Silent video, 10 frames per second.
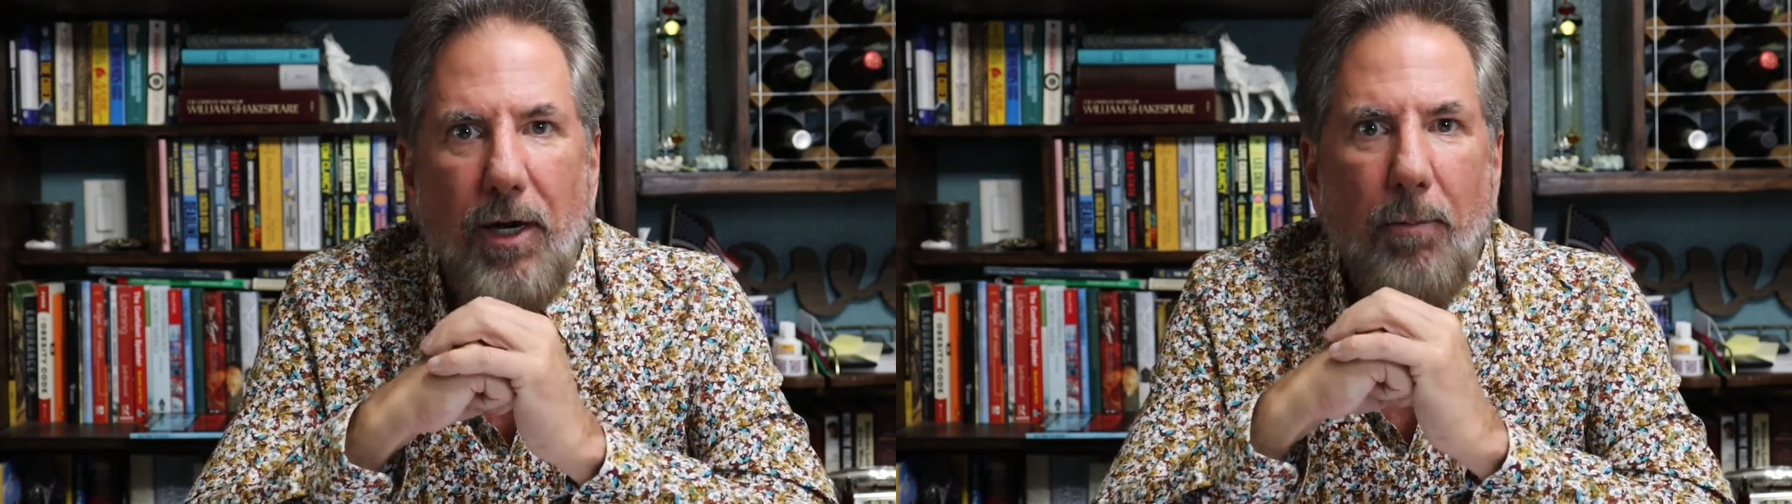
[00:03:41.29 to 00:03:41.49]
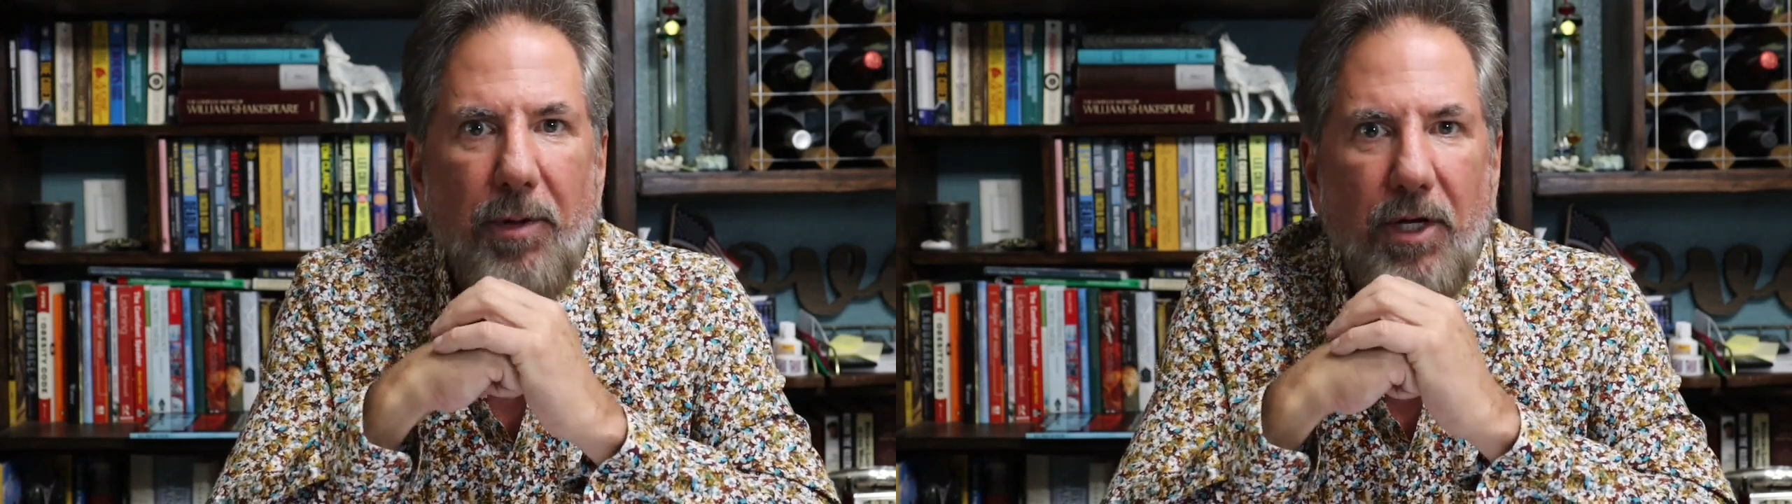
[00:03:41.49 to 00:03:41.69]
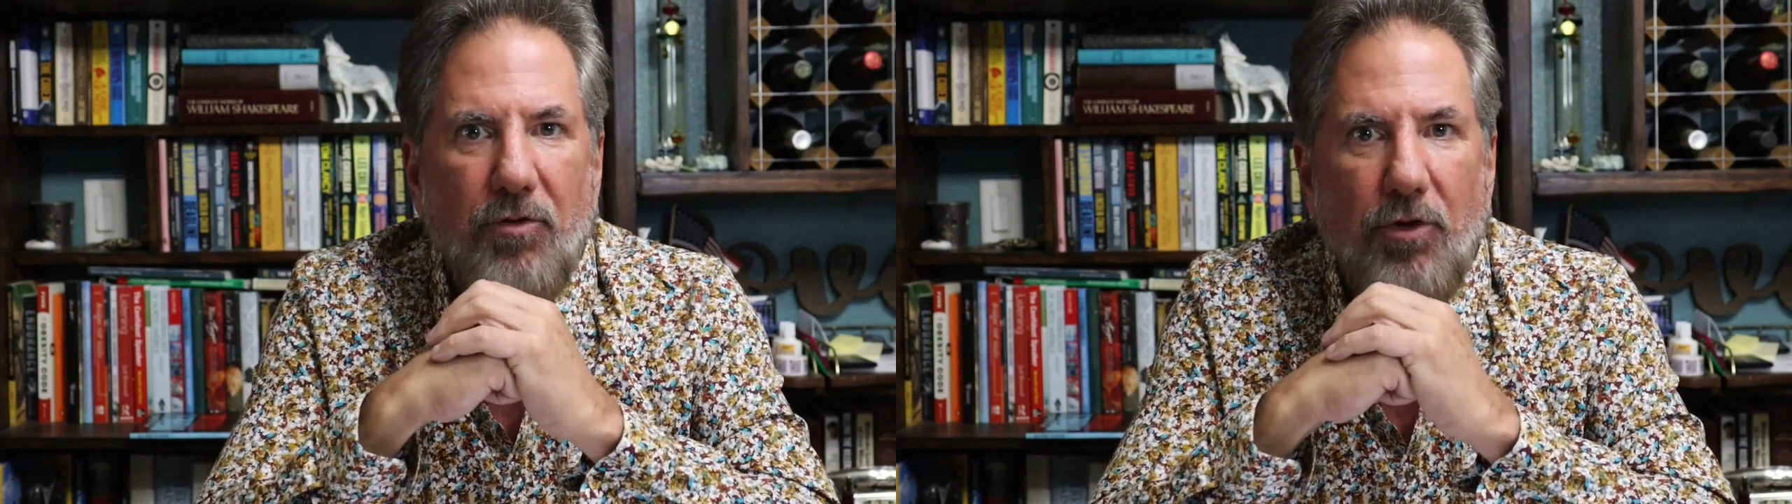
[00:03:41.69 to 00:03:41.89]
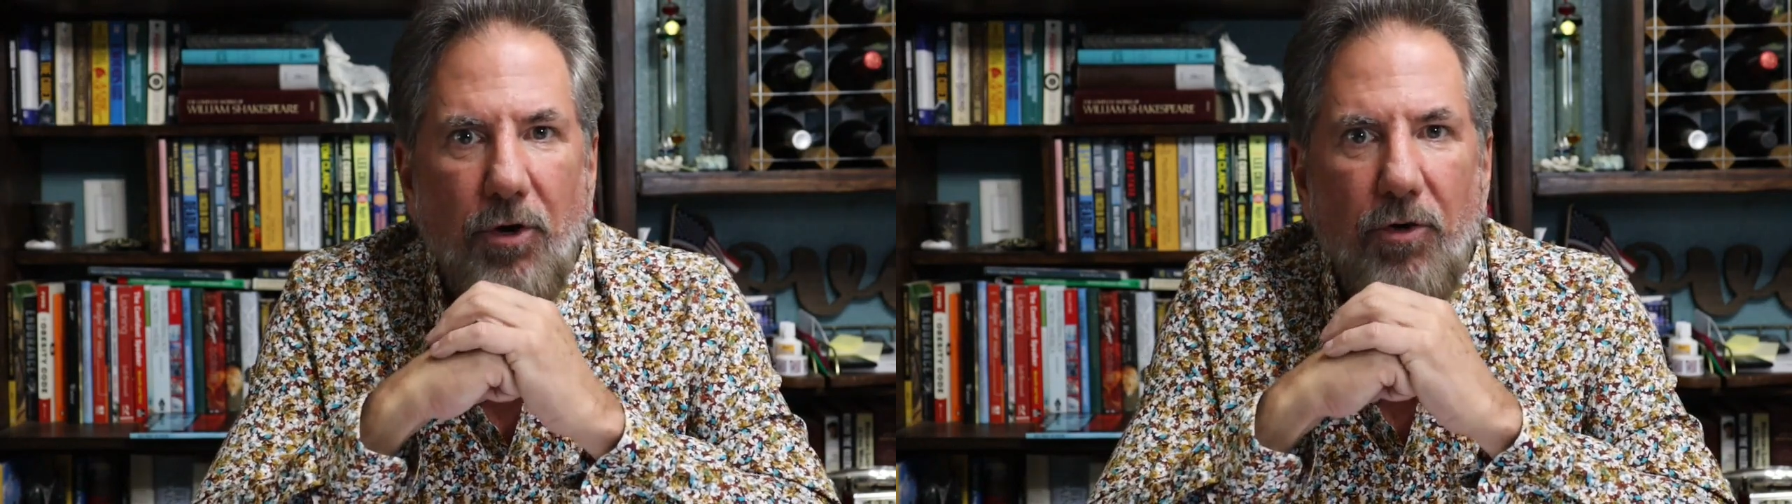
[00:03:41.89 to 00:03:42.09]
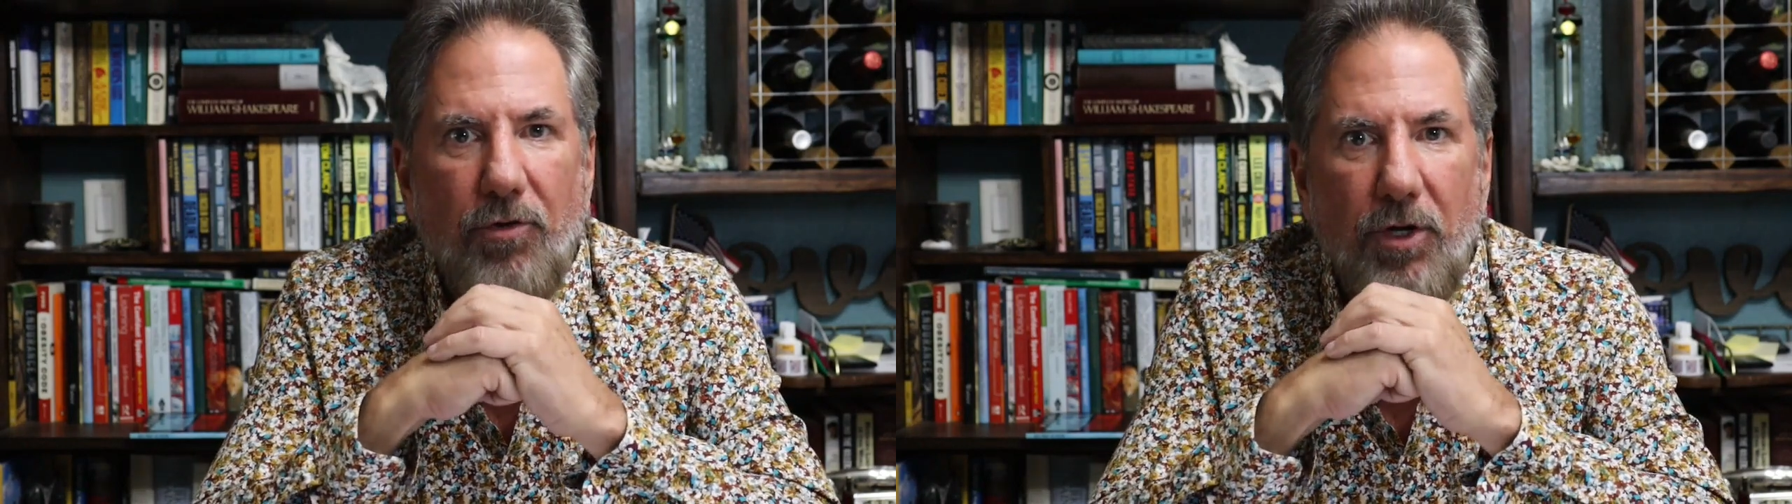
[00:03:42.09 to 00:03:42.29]
companies
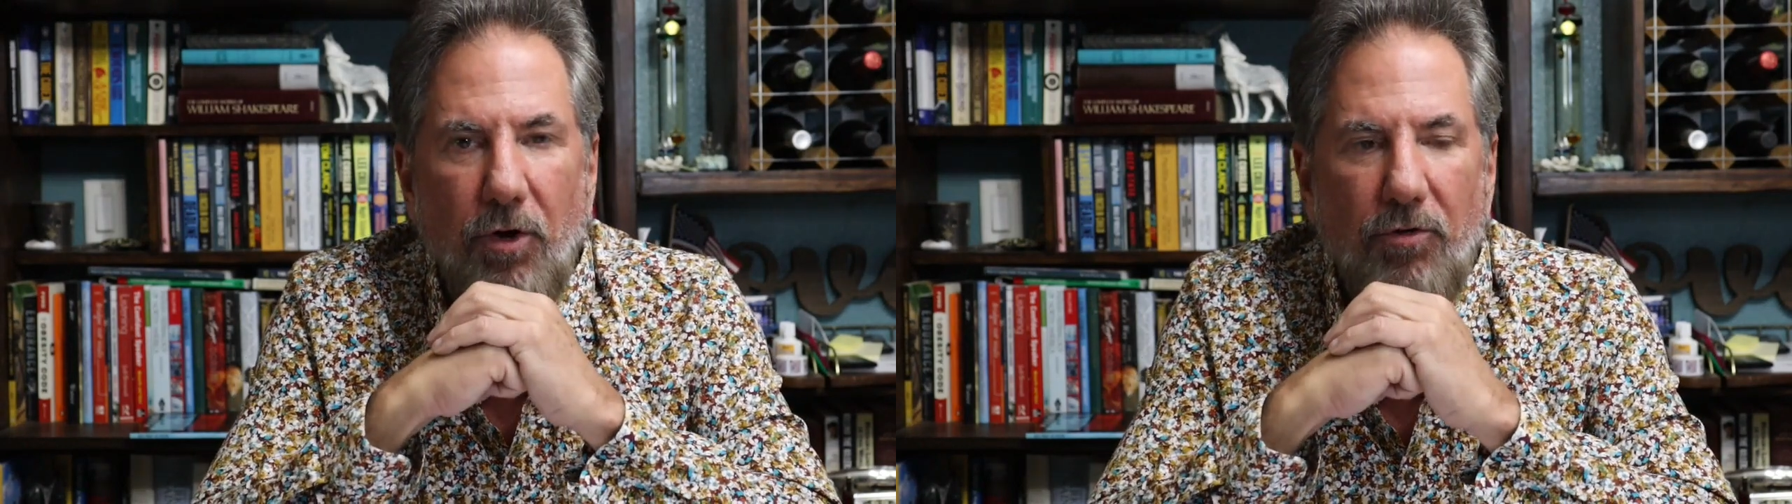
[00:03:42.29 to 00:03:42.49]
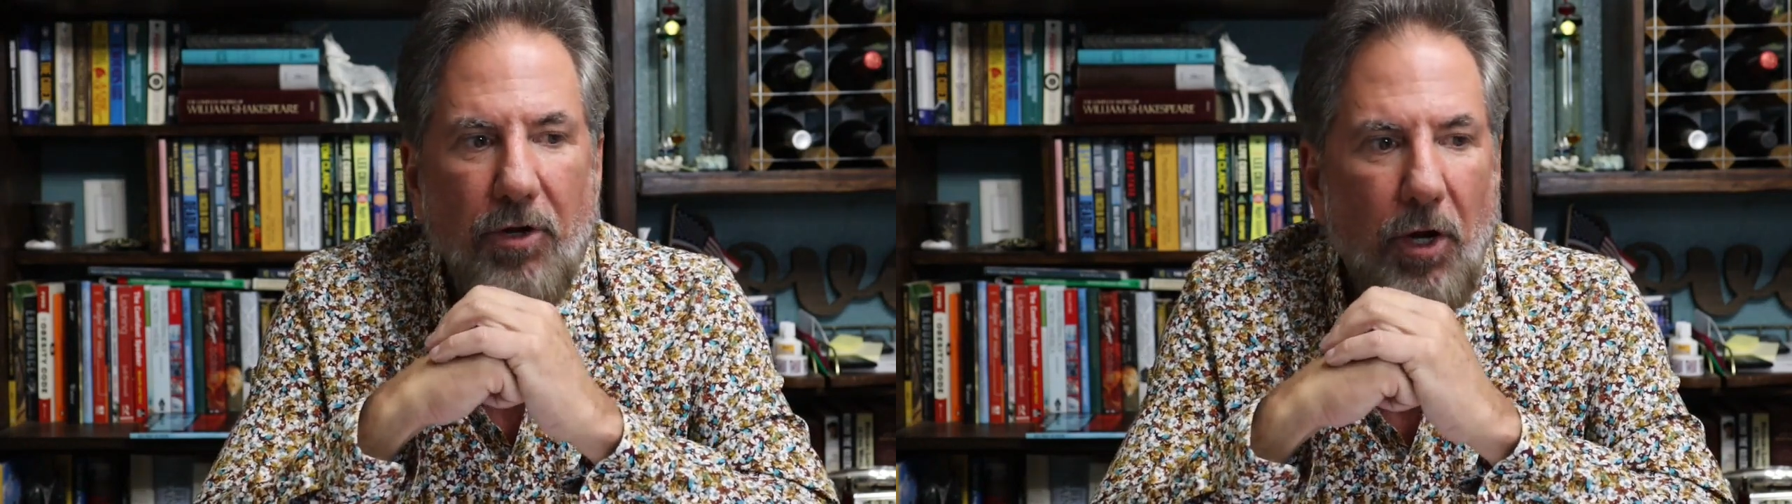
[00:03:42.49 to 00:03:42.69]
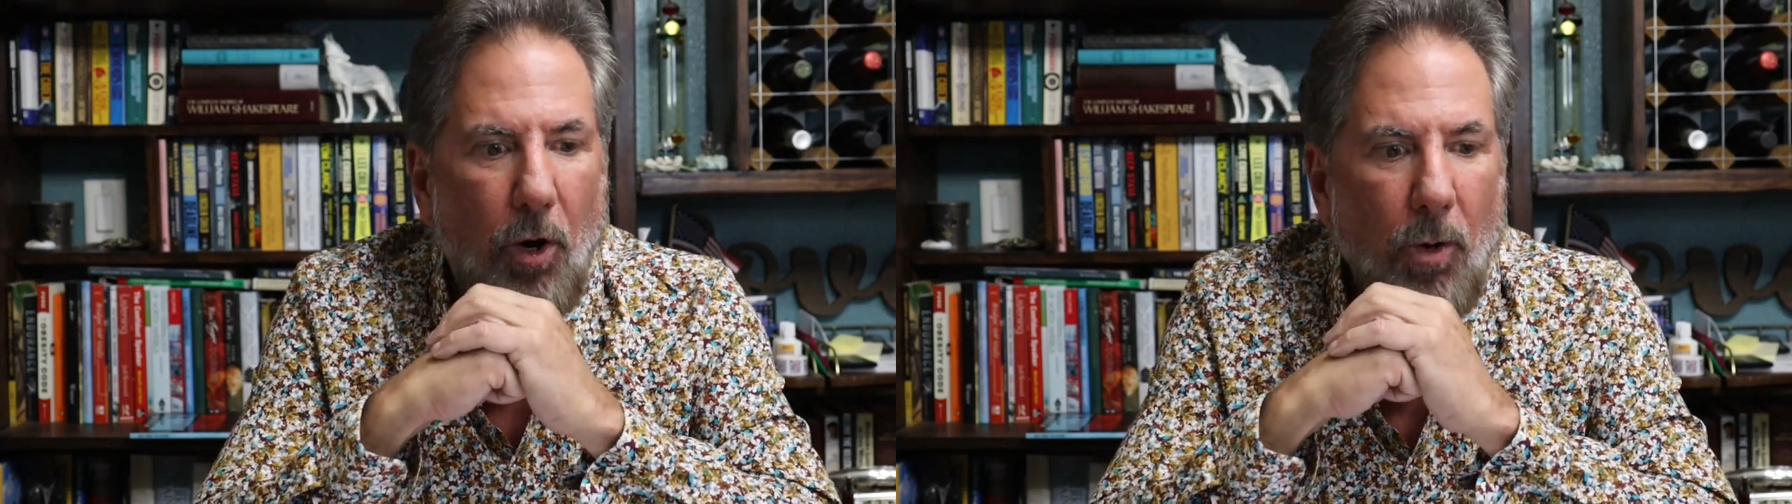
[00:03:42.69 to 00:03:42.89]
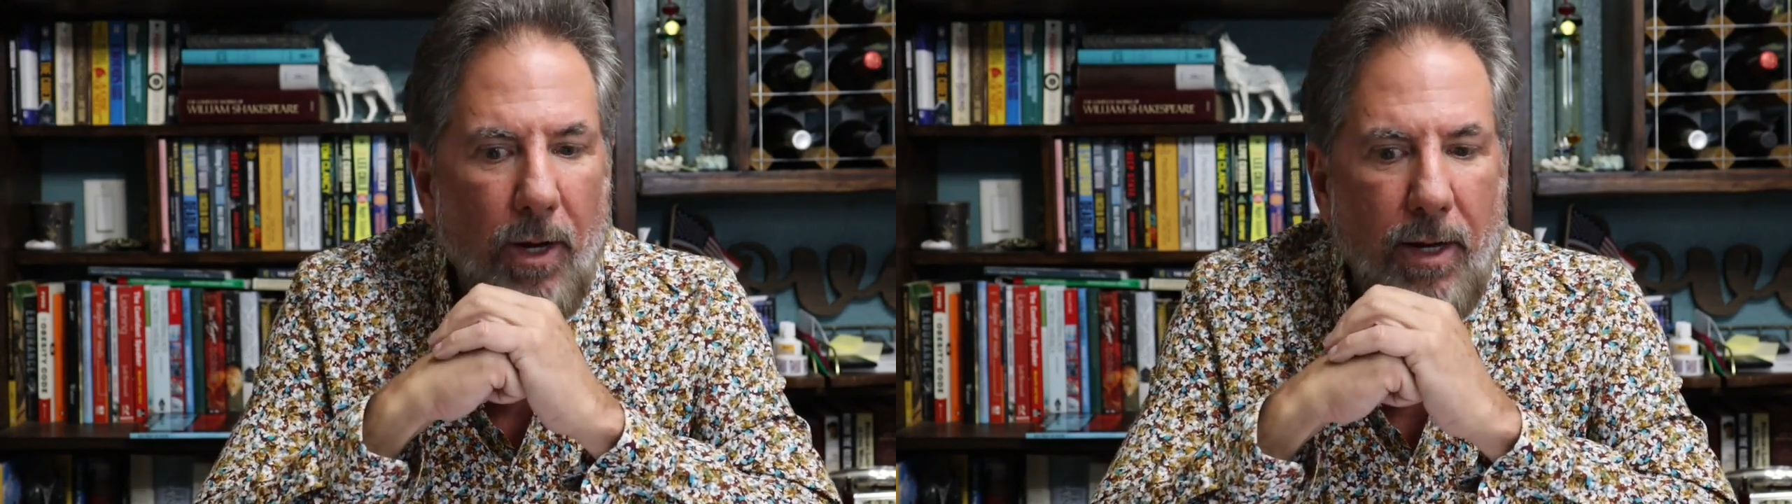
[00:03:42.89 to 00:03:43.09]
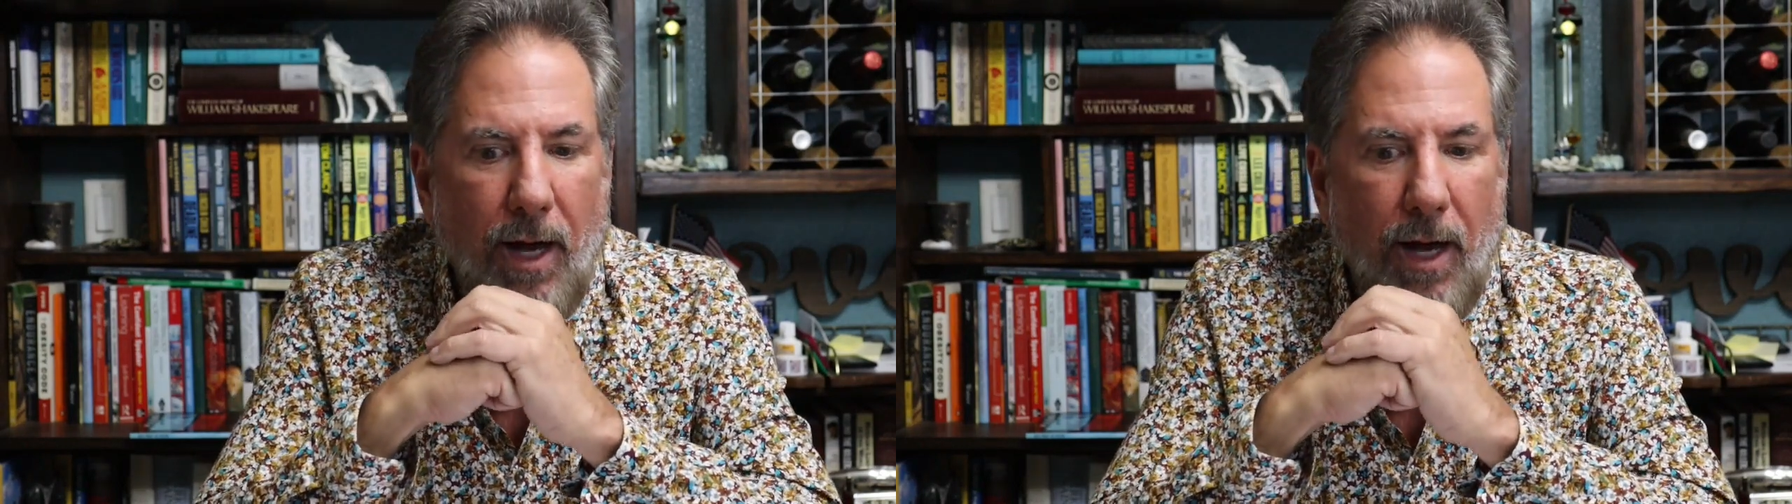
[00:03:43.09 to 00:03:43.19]
years and years ago,